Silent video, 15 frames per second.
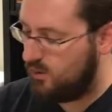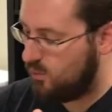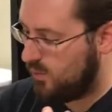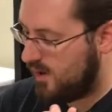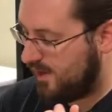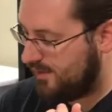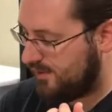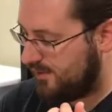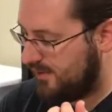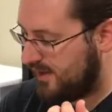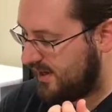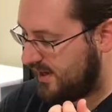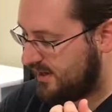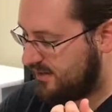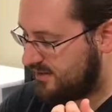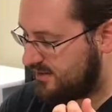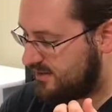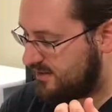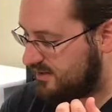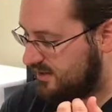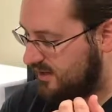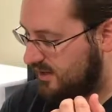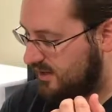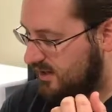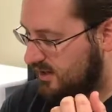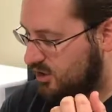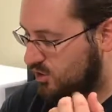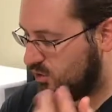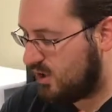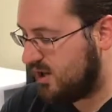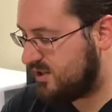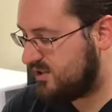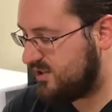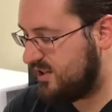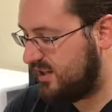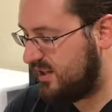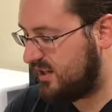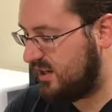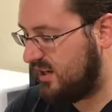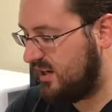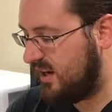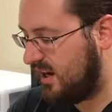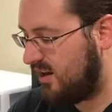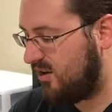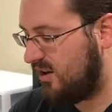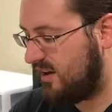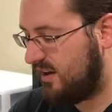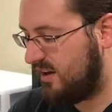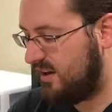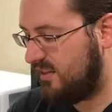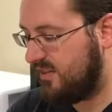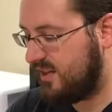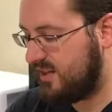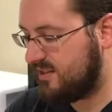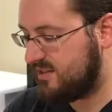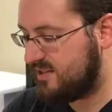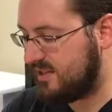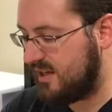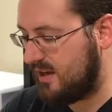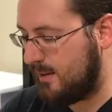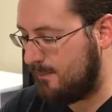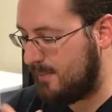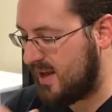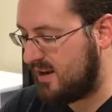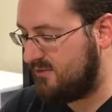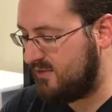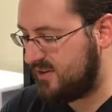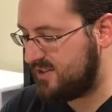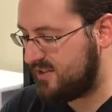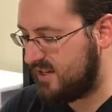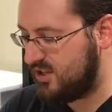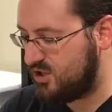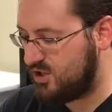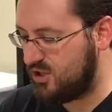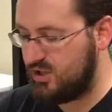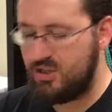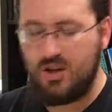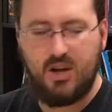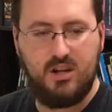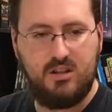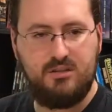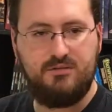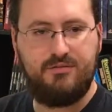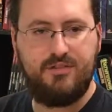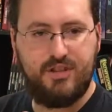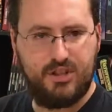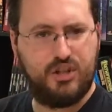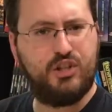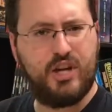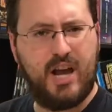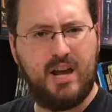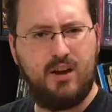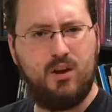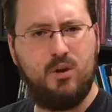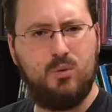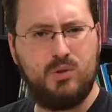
whether that's crossing an area that's a manifestation of the shadow,